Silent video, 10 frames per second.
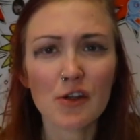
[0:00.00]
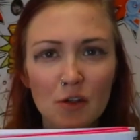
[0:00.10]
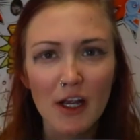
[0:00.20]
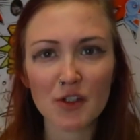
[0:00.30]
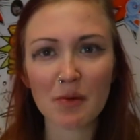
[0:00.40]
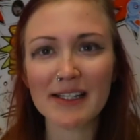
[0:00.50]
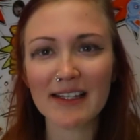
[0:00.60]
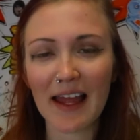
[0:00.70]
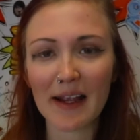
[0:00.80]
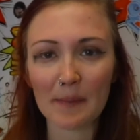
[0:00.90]
So I just wanted
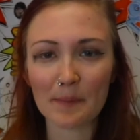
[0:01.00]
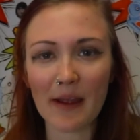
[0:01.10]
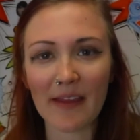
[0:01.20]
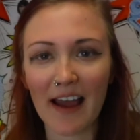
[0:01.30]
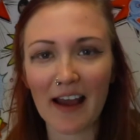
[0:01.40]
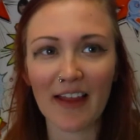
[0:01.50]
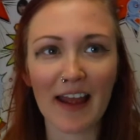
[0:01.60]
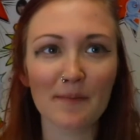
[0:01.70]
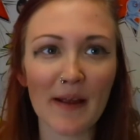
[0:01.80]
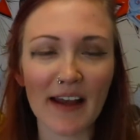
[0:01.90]
to make
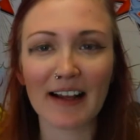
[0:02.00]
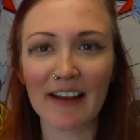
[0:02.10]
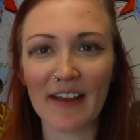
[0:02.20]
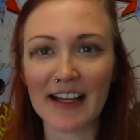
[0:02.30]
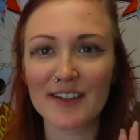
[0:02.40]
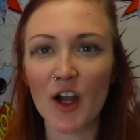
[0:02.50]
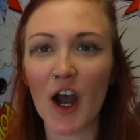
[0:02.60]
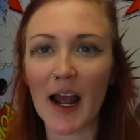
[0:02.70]
that clear that